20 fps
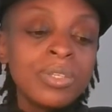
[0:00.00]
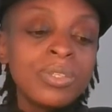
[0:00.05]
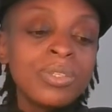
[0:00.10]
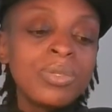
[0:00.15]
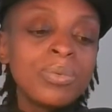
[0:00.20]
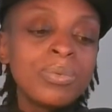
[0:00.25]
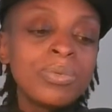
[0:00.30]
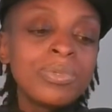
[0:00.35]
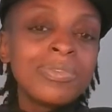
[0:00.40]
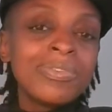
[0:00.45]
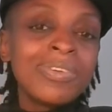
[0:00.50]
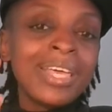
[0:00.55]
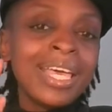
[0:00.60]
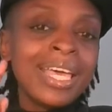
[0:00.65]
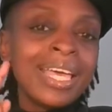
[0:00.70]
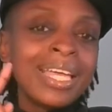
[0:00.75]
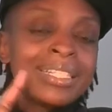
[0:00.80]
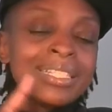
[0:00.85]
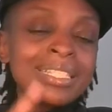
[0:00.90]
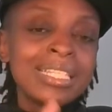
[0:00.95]
You would have
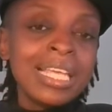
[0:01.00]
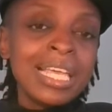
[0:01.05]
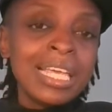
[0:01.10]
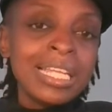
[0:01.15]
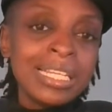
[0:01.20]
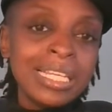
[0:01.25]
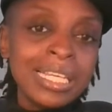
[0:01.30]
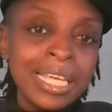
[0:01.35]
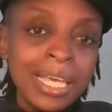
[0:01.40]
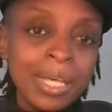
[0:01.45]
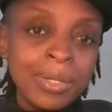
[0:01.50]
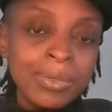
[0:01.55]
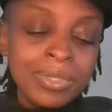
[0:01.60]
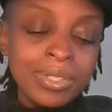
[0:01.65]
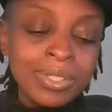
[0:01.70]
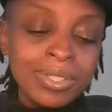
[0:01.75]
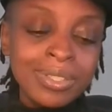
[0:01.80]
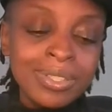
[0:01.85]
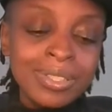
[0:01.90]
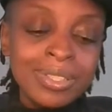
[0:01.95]
had 10
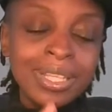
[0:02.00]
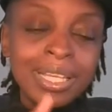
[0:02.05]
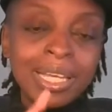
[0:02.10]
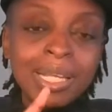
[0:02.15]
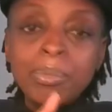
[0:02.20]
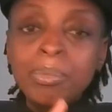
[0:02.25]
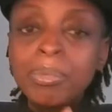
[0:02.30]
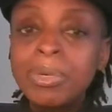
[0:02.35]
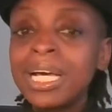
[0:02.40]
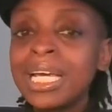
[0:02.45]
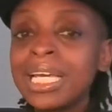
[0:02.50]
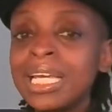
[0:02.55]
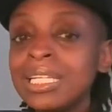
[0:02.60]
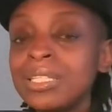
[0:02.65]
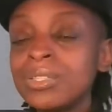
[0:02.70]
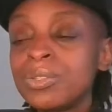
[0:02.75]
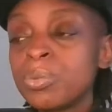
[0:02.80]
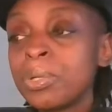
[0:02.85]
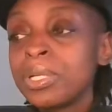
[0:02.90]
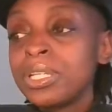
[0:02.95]
accountants that
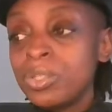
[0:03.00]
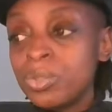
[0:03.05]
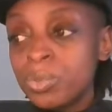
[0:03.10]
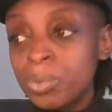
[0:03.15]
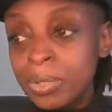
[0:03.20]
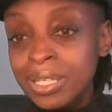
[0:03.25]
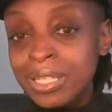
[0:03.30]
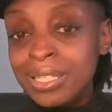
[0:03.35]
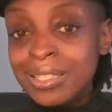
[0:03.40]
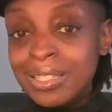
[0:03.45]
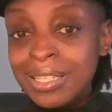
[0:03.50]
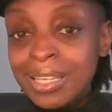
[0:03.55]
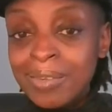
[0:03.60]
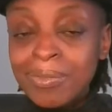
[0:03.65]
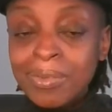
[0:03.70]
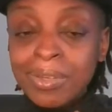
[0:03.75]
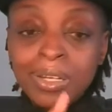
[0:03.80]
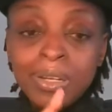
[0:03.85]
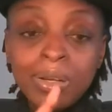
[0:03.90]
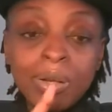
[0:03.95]
by
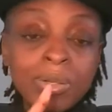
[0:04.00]
2027